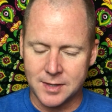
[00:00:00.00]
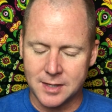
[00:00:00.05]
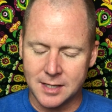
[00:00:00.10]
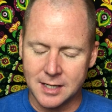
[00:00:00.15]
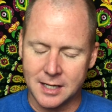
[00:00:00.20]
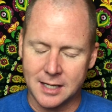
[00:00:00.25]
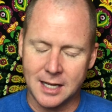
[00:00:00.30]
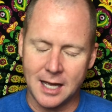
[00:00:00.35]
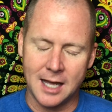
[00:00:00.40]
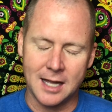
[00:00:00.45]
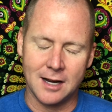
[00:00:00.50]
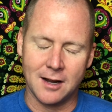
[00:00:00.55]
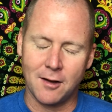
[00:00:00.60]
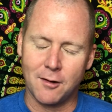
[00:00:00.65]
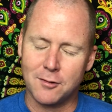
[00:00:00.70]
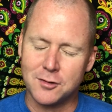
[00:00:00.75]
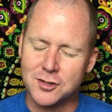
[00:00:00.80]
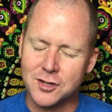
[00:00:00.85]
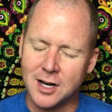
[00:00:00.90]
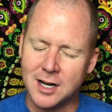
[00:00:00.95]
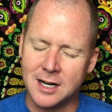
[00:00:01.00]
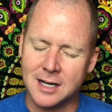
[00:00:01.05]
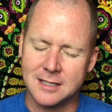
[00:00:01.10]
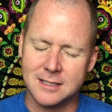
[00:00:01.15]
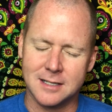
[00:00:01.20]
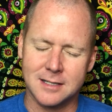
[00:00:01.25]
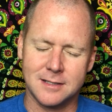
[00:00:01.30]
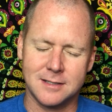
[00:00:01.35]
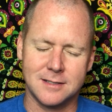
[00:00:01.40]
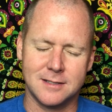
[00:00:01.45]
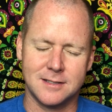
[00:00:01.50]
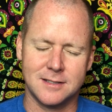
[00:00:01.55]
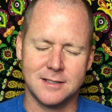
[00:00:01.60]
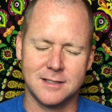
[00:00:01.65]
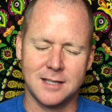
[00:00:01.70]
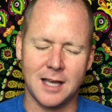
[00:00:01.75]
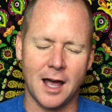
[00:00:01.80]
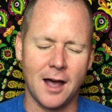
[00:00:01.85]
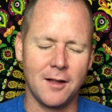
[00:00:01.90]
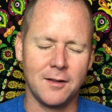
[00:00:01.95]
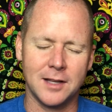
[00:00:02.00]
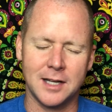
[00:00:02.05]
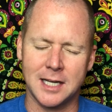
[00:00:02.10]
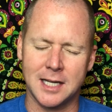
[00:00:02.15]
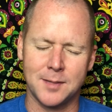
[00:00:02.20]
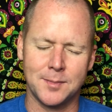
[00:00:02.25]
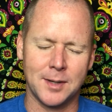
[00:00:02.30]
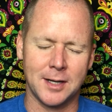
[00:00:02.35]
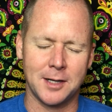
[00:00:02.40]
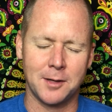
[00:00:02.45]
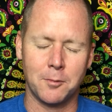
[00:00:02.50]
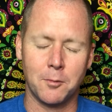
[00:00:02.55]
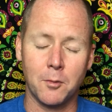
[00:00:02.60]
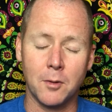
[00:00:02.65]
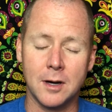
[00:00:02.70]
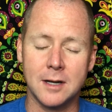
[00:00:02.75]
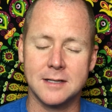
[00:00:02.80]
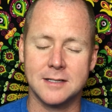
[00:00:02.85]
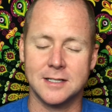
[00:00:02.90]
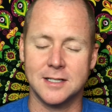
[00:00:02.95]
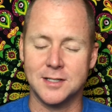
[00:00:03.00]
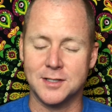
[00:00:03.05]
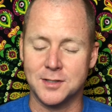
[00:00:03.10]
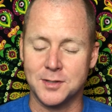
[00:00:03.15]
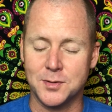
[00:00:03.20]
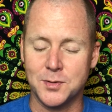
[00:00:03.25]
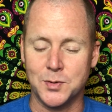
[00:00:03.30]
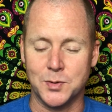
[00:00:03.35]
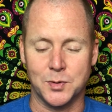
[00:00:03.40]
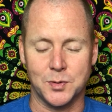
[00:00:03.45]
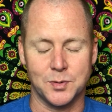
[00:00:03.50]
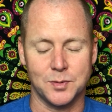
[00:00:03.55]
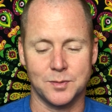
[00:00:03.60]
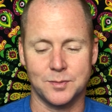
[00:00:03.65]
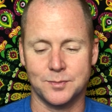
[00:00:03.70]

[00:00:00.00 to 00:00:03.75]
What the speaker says: Again, I'll try not to tell anybody what to do.